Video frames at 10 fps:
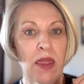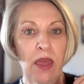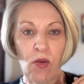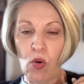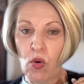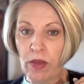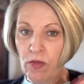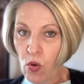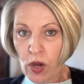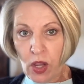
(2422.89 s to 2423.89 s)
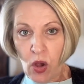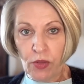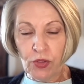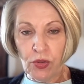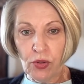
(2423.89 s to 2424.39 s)
They've already
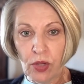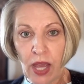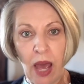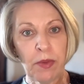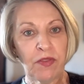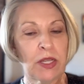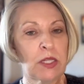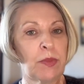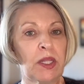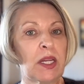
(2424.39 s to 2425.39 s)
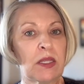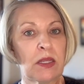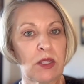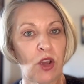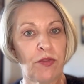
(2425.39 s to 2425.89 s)
gone through carbon feasibilities
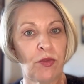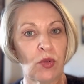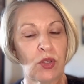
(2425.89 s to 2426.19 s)
and so forth.